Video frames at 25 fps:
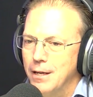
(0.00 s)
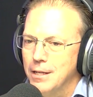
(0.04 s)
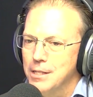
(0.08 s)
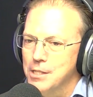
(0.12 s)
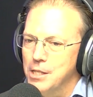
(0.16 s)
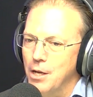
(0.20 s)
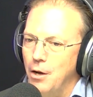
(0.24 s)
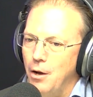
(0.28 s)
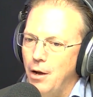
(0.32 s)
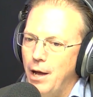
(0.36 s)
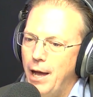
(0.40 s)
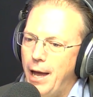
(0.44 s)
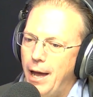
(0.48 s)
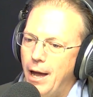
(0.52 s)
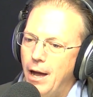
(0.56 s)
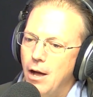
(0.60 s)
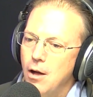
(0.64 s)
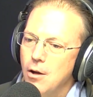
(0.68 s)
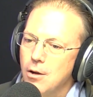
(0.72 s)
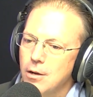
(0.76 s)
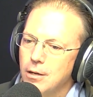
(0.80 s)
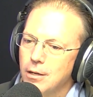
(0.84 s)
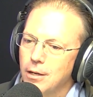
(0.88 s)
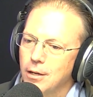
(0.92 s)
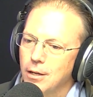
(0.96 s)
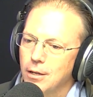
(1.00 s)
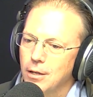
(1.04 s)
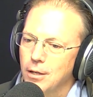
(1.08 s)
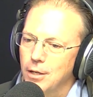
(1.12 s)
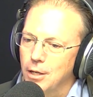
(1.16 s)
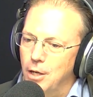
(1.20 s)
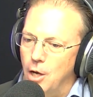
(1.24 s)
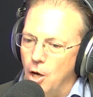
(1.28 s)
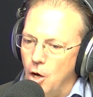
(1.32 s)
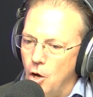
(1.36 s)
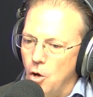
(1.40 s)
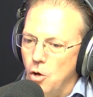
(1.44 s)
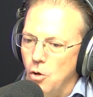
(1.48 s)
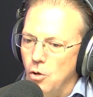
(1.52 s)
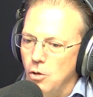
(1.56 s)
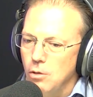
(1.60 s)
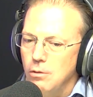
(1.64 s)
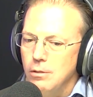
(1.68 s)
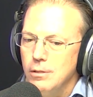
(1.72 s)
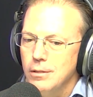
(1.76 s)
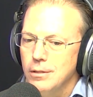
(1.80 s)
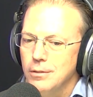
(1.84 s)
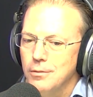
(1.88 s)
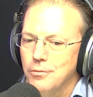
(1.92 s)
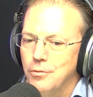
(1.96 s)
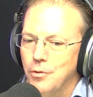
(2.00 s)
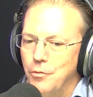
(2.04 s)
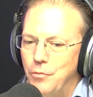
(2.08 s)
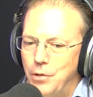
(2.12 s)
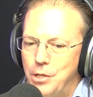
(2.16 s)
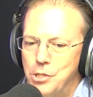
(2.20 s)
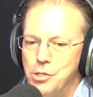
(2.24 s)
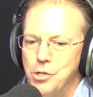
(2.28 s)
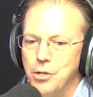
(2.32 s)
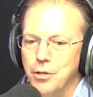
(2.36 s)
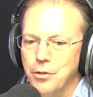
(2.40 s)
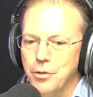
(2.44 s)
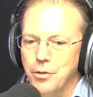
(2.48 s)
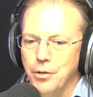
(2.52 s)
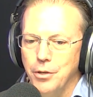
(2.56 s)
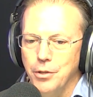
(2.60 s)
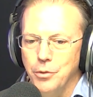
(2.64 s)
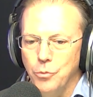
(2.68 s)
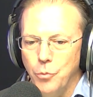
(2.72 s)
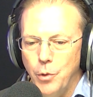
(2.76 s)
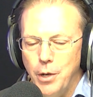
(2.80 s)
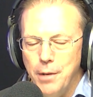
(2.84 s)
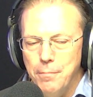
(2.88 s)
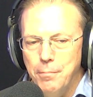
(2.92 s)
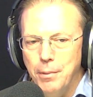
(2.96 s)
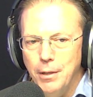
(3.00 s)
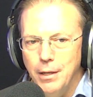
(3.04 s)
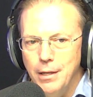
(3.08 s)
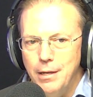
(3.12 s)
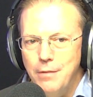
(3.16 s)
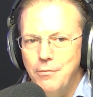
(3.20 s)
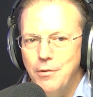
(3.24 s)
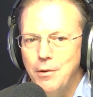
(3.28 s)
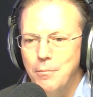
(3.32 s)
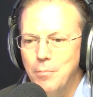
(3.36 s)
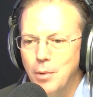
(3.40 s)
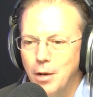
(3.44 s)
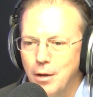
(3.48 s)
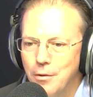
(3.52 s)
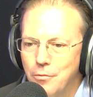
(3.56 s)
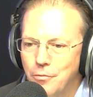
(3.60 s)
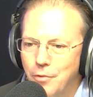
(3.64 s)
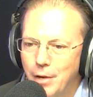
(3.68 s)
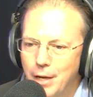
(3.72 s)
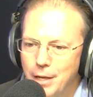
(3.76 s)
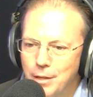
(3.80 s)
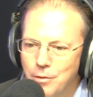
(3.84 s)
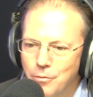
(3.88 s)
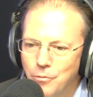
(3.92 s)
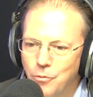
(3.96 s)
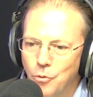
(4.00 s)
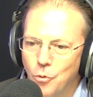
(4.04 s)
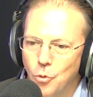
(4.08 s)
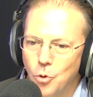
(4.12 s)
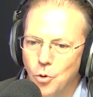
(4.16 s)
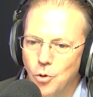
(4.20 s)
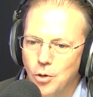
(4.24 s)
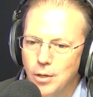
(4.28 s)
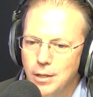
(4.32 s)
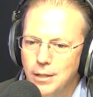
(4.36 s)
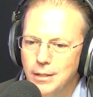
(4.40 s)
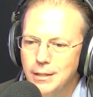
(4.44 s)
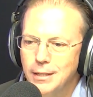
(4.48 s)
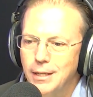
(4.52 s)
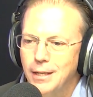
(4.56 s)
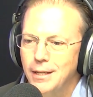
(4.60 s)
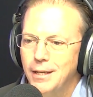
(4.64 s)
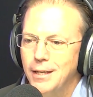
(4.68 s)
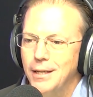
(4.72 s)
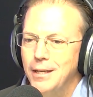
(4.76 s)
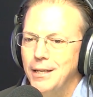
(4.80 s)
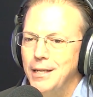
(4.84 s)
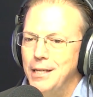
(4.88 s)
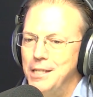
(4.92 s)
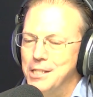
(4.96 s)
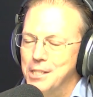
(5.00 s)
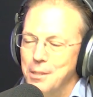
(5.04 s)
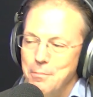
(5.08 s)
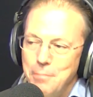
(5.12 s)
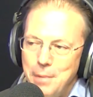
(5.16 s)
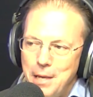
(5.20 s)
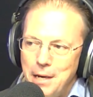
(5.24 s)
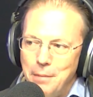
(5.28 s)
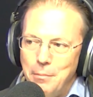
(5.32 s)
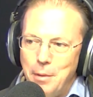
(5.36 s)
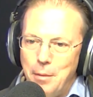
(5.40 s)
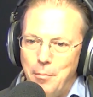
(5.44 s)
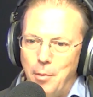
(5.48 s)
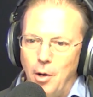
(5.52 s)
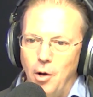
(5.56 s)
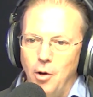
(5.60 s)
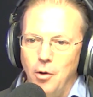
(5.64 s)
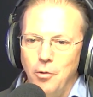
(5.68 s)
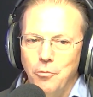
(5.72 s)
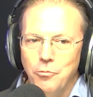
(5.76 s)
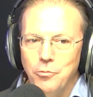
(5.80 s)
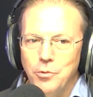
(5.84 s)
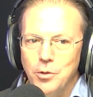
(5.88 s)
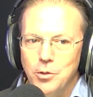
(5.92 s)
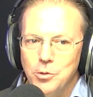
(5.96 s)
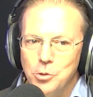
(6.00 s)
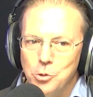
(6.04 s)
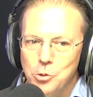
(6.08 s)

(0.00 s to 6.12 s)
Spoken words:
So our goal for Visionathon that we're believing by faith for is a minimum of